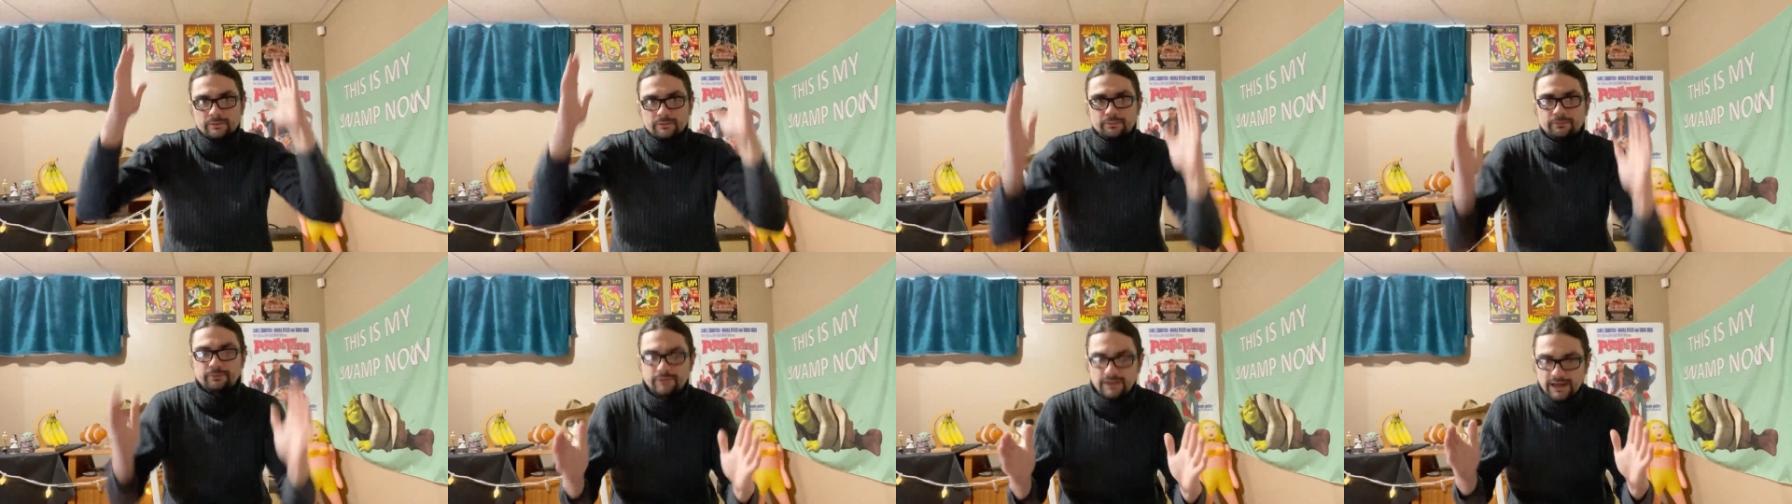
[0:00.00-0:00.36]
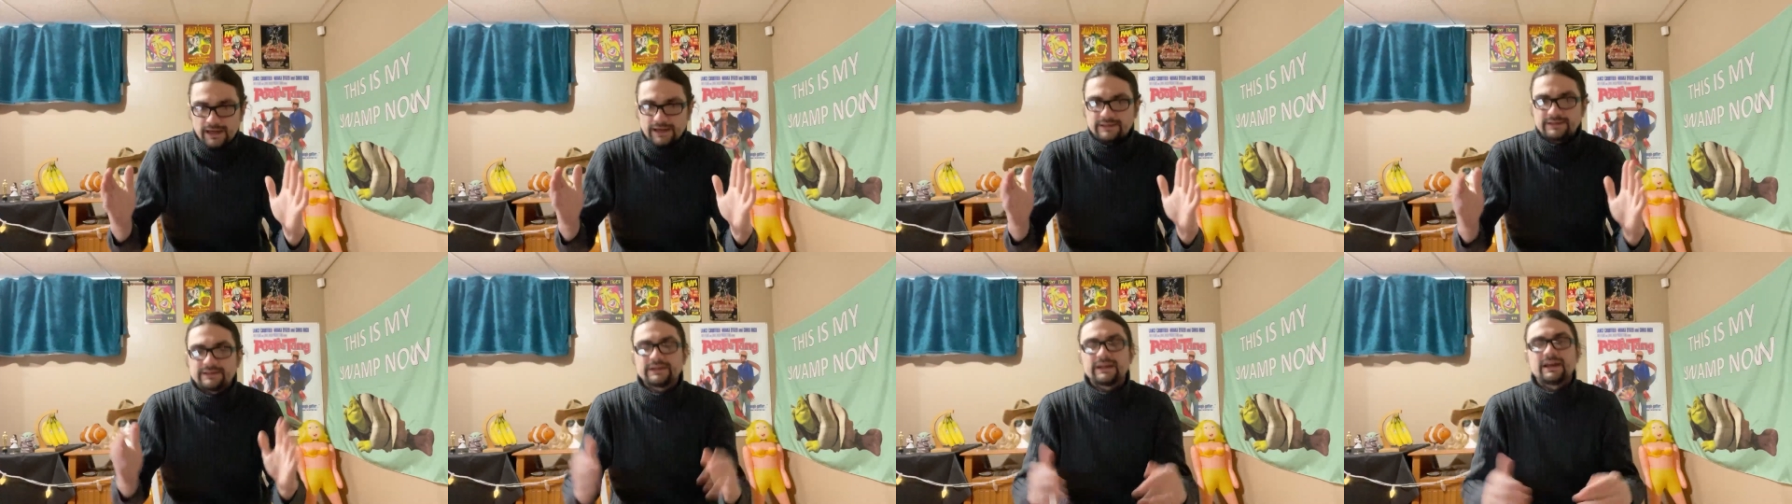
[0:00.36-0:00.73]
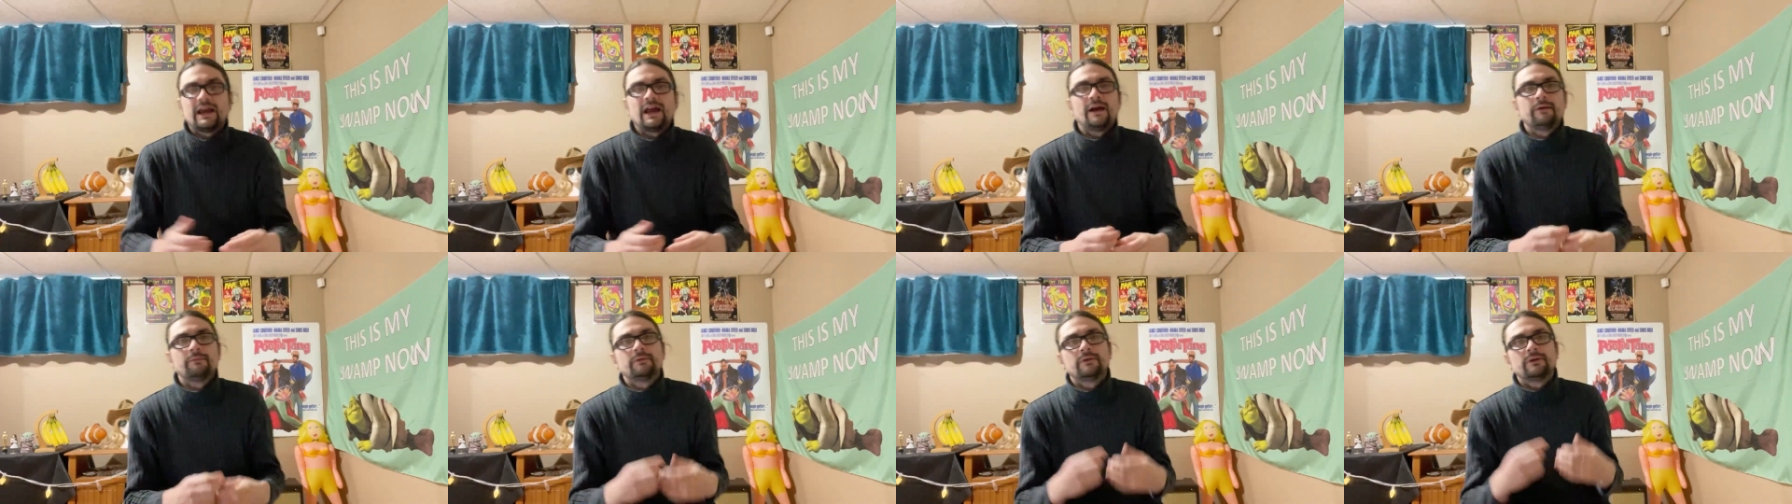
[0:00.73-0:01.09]
Plant the
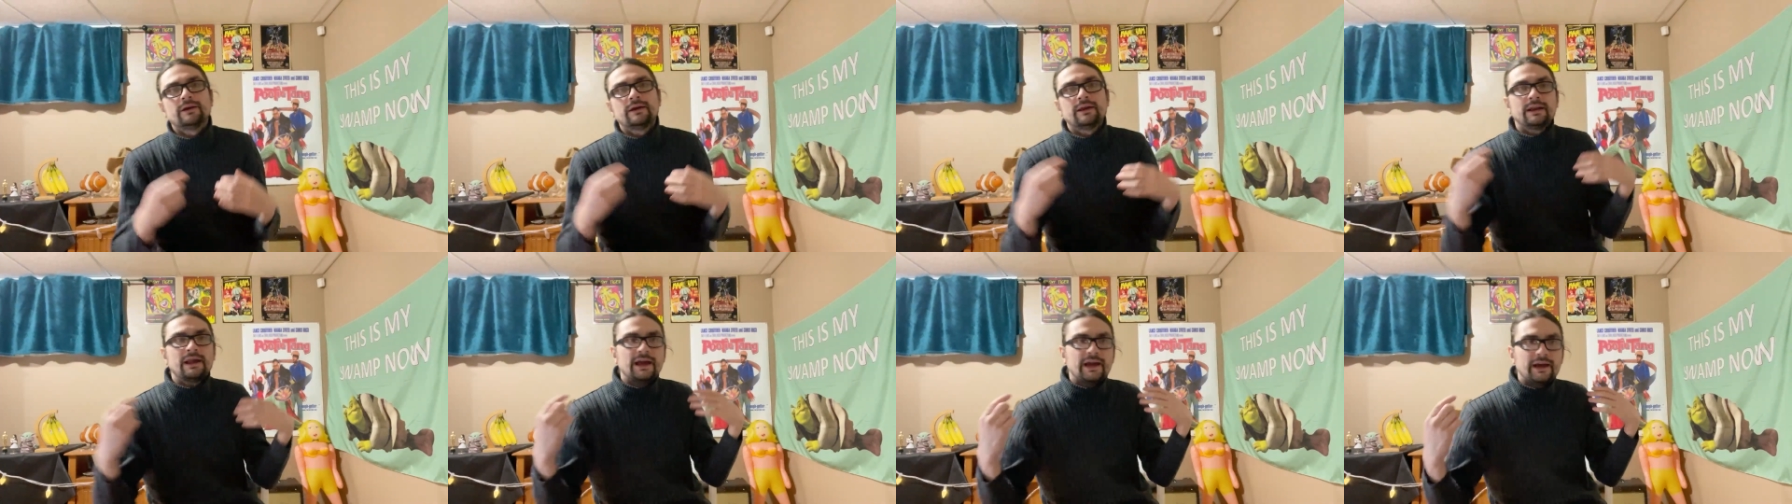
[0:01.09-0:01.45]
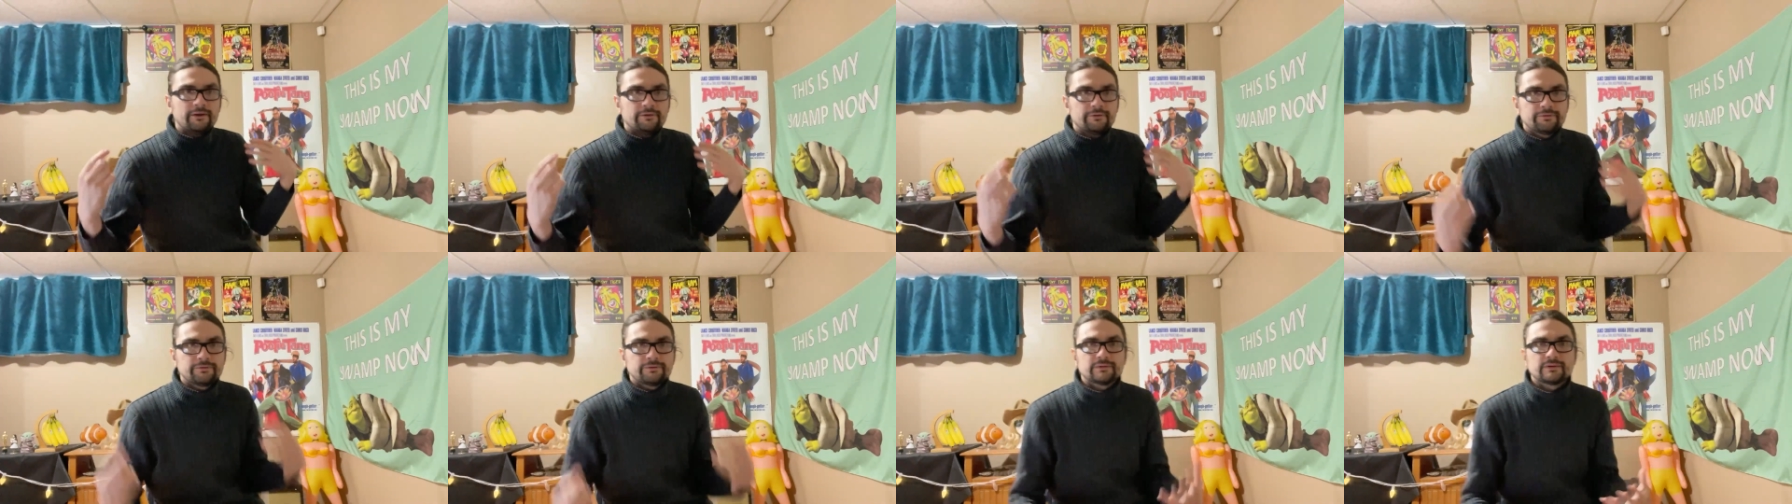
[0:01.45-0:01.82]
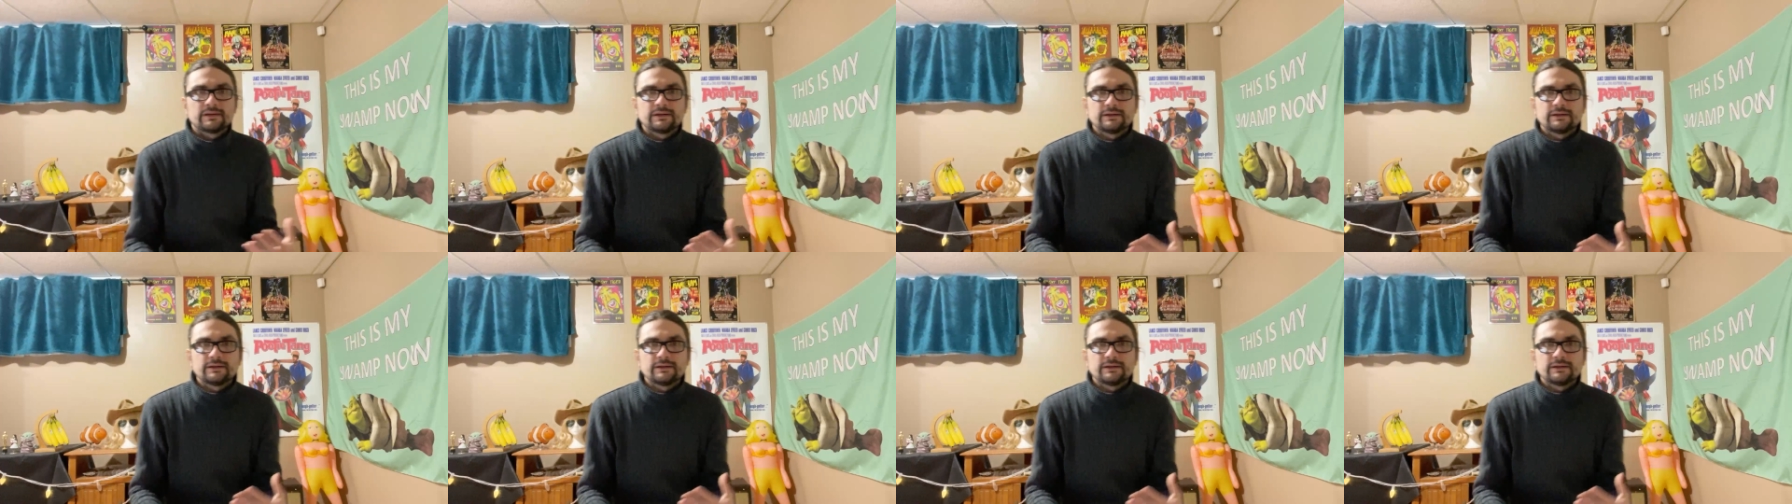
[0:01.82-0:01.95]
camera and have